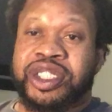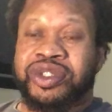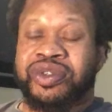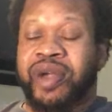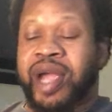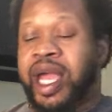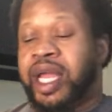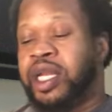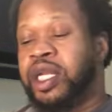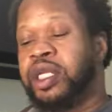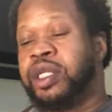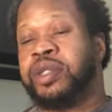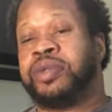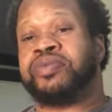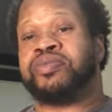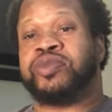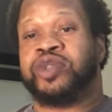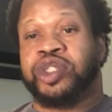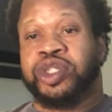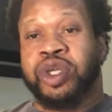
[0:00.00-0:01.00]
trying to
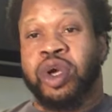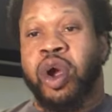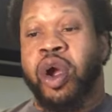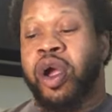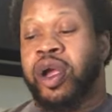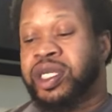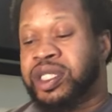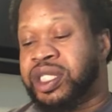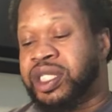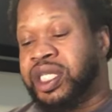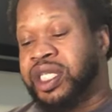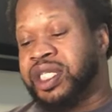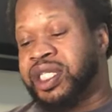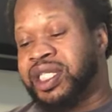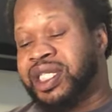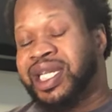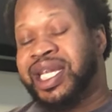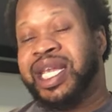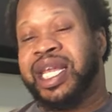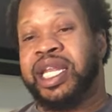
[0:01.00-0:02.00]
charge this
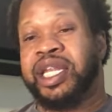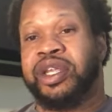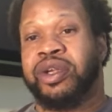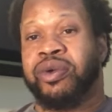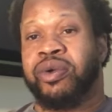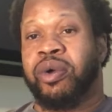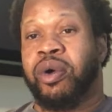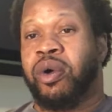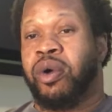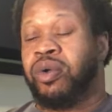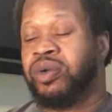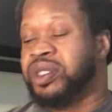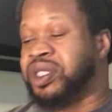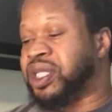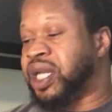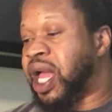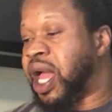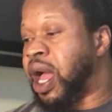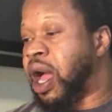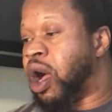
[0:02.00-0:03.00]
10-year-old
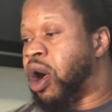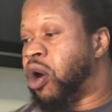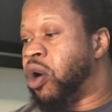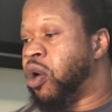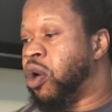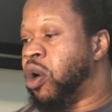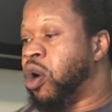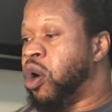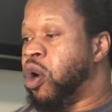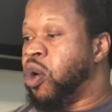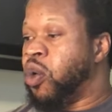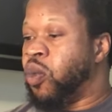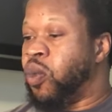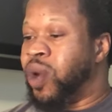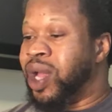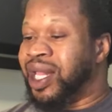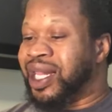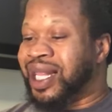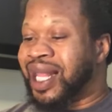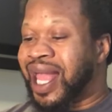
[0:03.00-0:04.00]
child
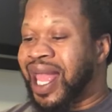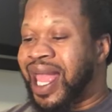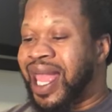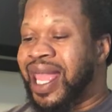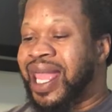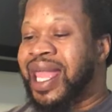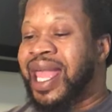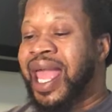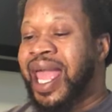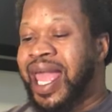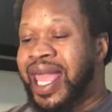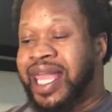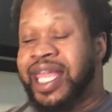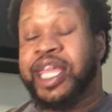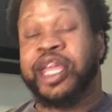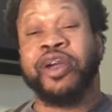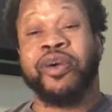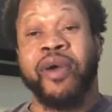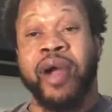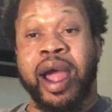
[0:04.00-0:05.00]
with a hate
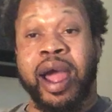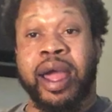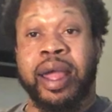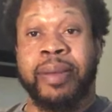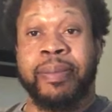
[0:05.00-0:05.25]
crime